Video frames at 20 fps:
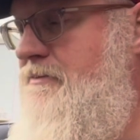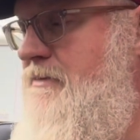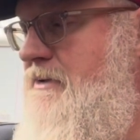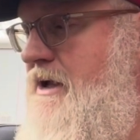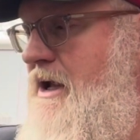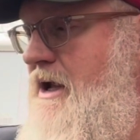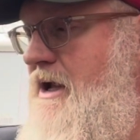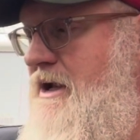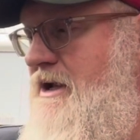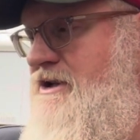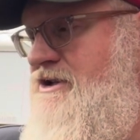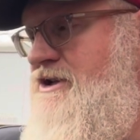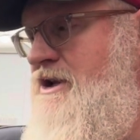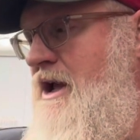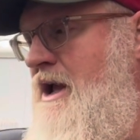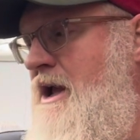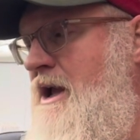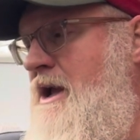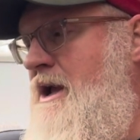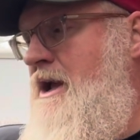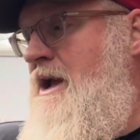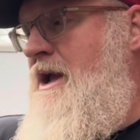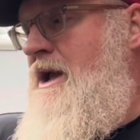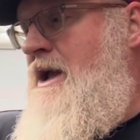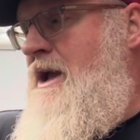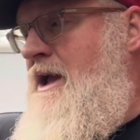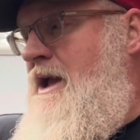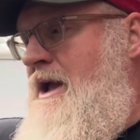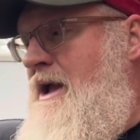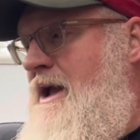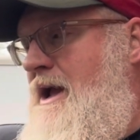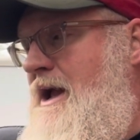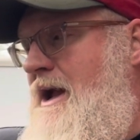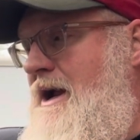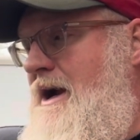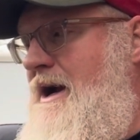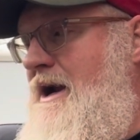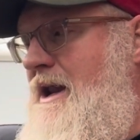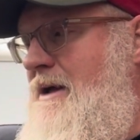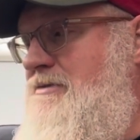gauge.
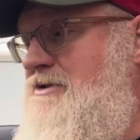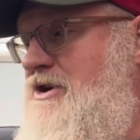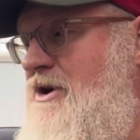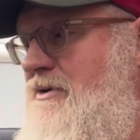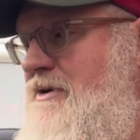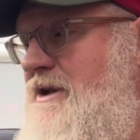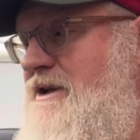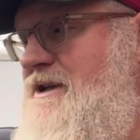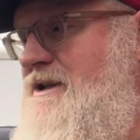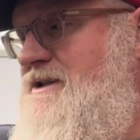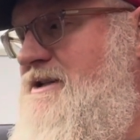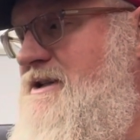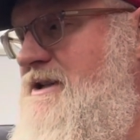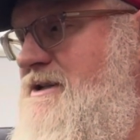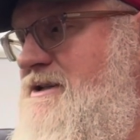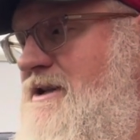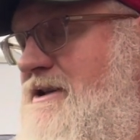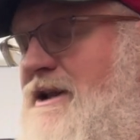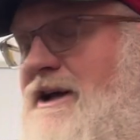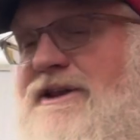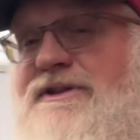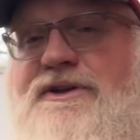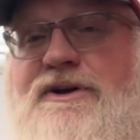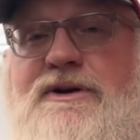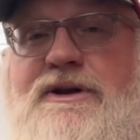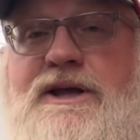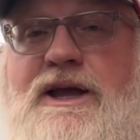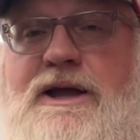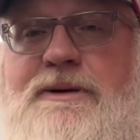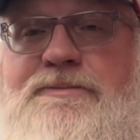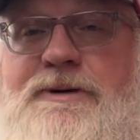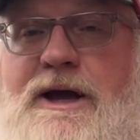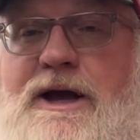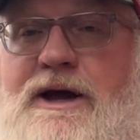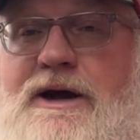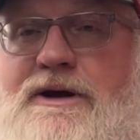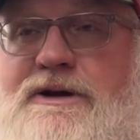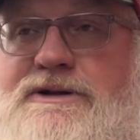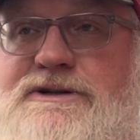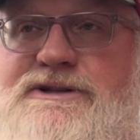And I'm showing it consistent like 38
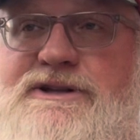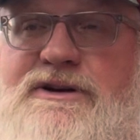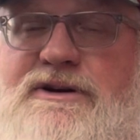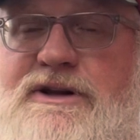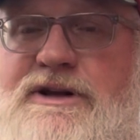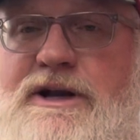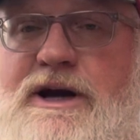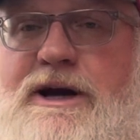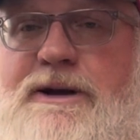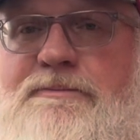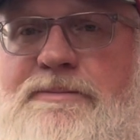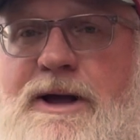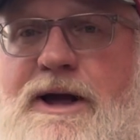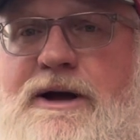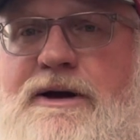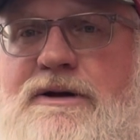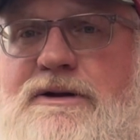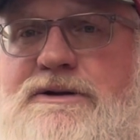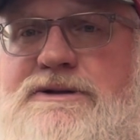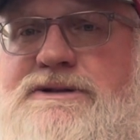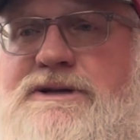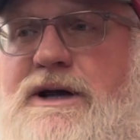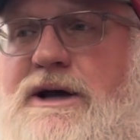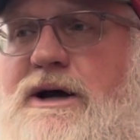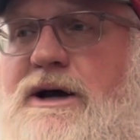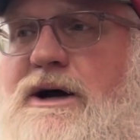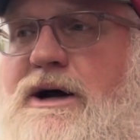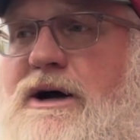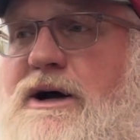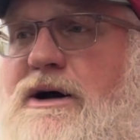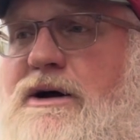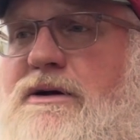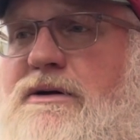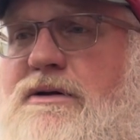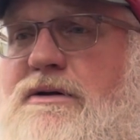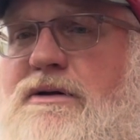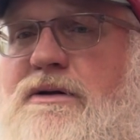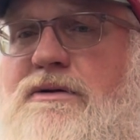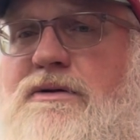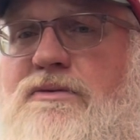pounds, 39 pounds
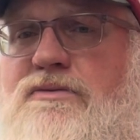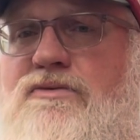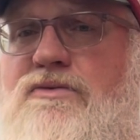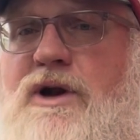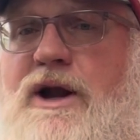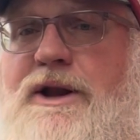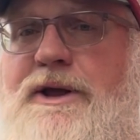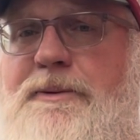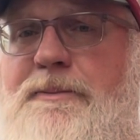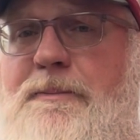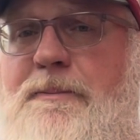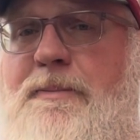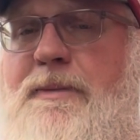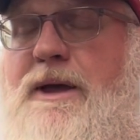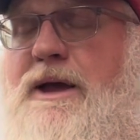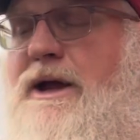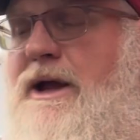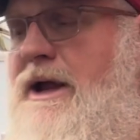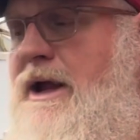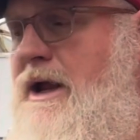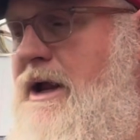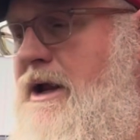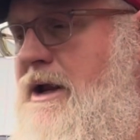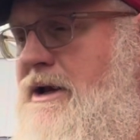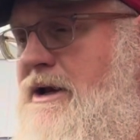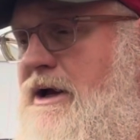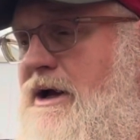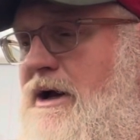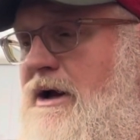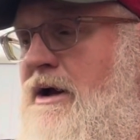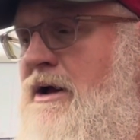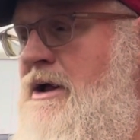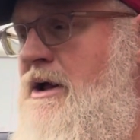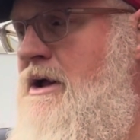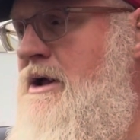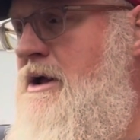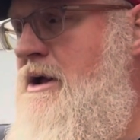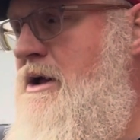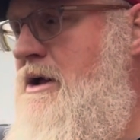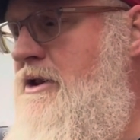running. And
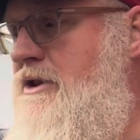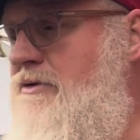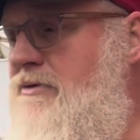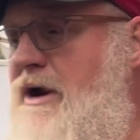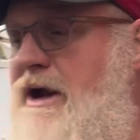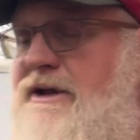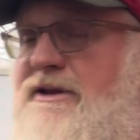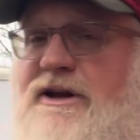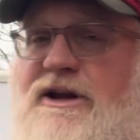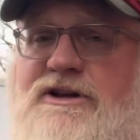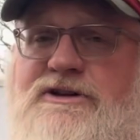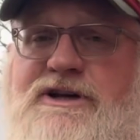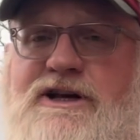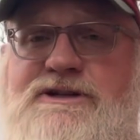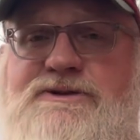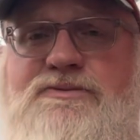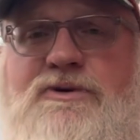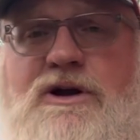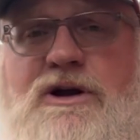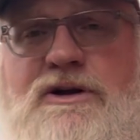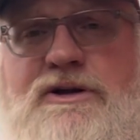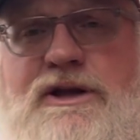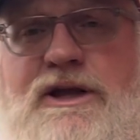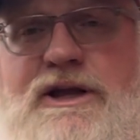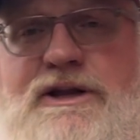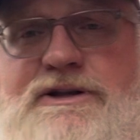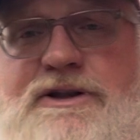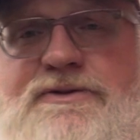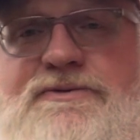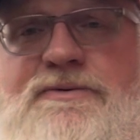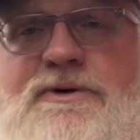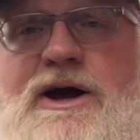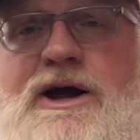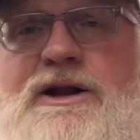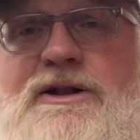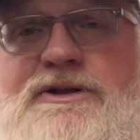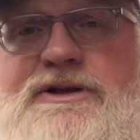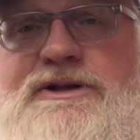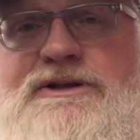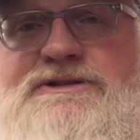the regulator does work. You hit the
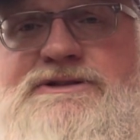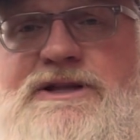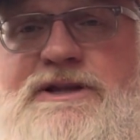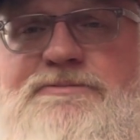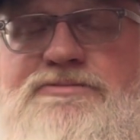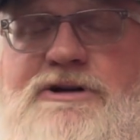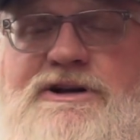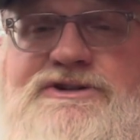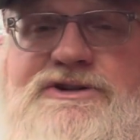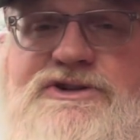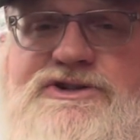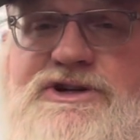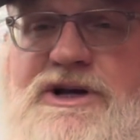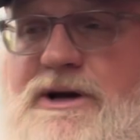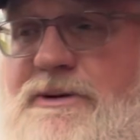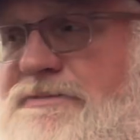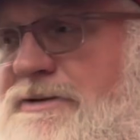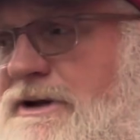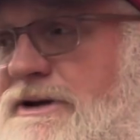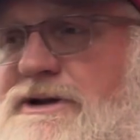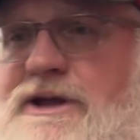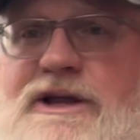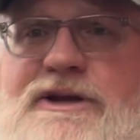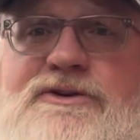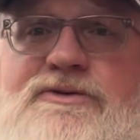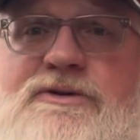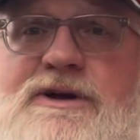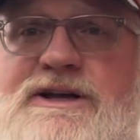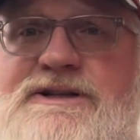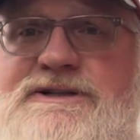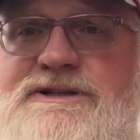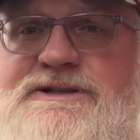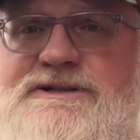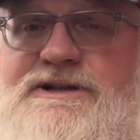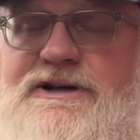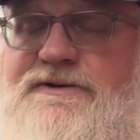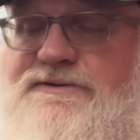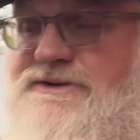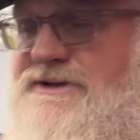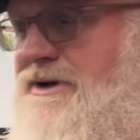throttle, you can see the pressure jump, and it corrects
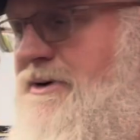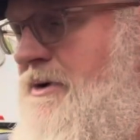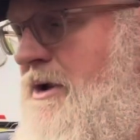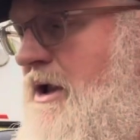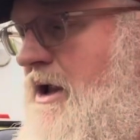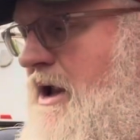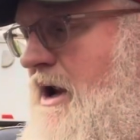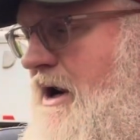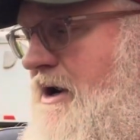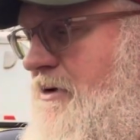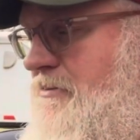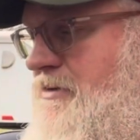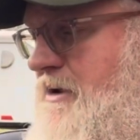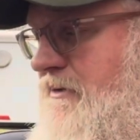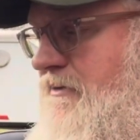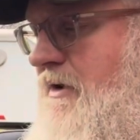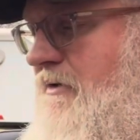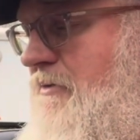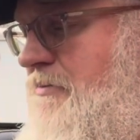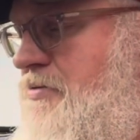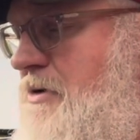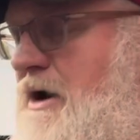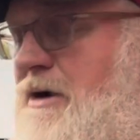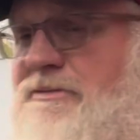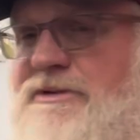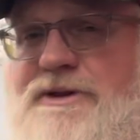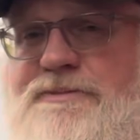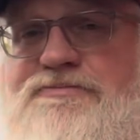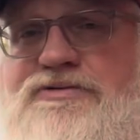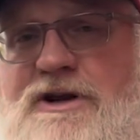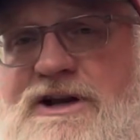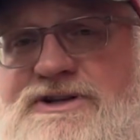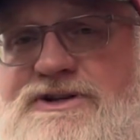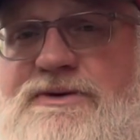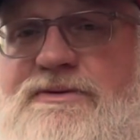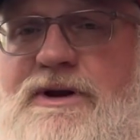itself. So I don't believe we have a problem with the pressure